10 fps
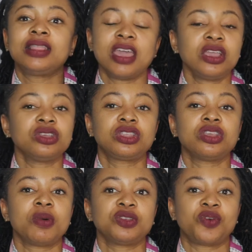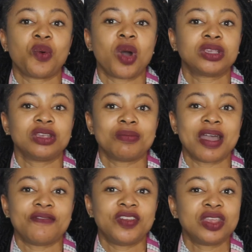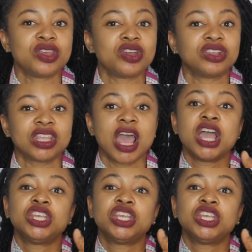Thank you so much for watching my videos.